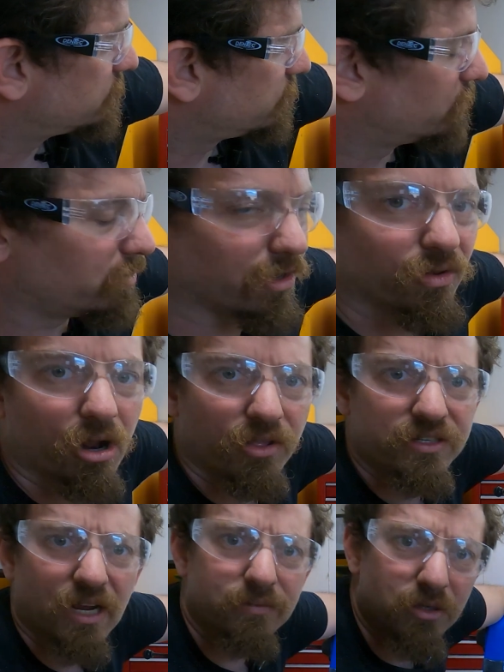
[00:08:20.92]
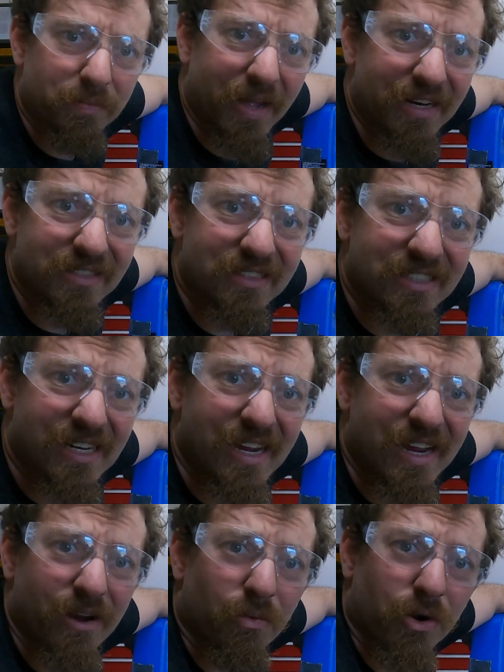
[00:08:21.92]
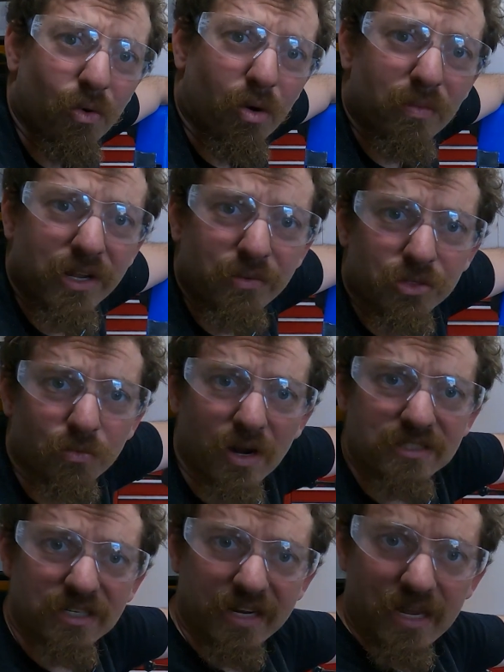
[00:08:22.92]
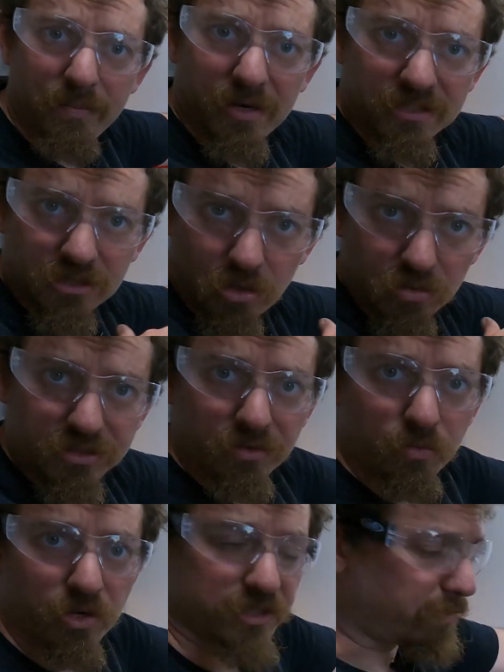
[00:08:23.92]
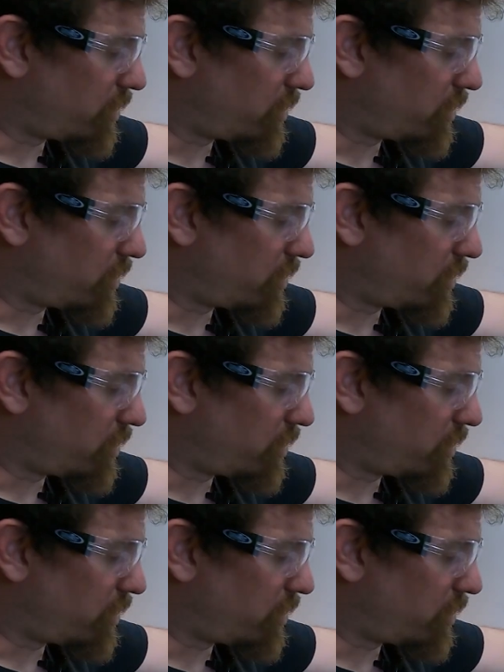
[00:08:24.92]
So a lot of times with pens, where normally with the rest I keep it as close to wood as